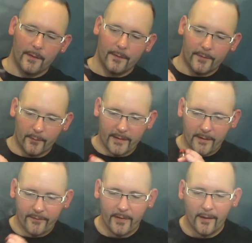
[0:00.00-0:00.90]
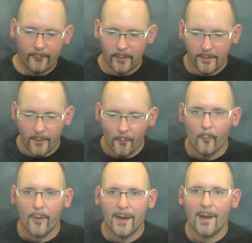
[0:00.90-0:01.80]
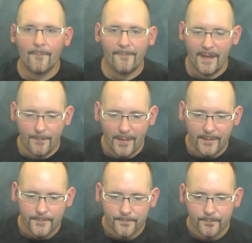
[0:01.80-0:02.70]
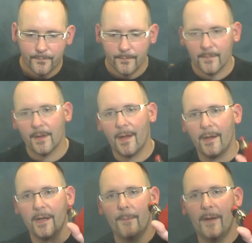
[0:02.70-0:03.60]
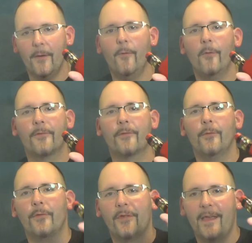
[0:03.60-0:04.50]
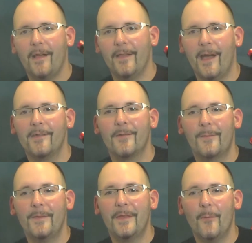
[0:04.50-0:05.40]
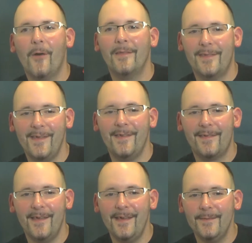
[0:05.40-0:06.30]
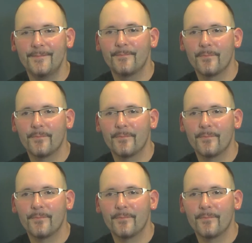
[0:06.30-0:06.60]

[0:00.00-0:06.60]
So in case you guys want to know what I'm vaping, I got my old school Sigelli 150 watt TC.